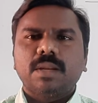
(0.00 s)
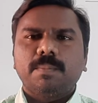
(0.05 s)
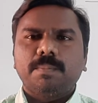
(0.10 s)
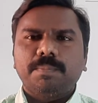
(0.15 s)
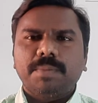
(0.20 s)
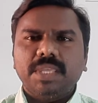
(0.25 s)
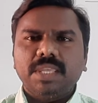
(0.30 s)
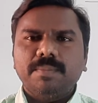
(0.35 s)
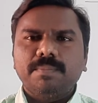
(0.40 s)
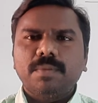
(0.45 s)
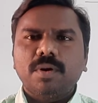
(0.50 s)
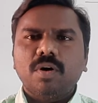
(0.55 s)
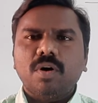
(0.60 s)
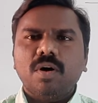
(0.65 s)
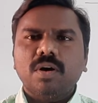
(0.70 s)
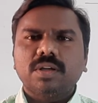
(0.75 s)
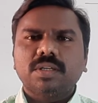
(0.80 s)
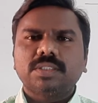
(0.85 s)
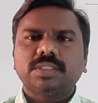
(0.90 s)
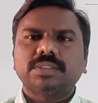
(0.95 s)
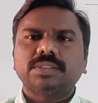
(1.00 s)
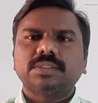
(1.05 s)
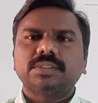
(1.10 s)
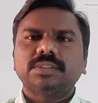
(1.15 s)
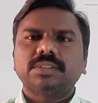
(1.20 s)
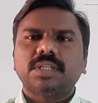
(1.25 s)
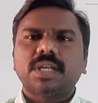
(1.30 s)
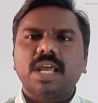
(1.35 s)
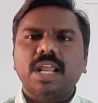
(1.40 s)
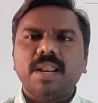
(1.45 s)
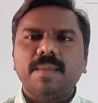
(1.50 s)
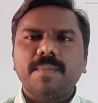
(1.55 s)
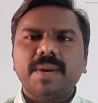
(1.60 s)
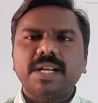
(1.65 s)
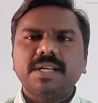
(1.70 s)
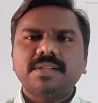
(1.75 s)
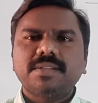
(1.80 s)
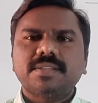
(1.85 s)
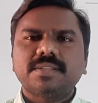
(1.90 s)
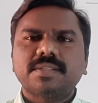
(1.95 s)
P block
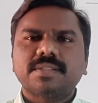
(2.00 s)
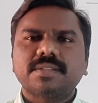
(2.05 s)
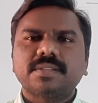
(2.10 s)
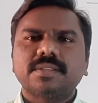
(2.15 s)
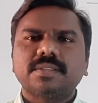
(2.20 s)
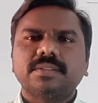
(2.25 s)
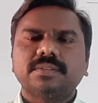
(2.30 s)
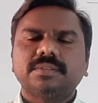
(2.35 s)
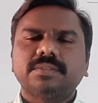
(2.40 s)
elements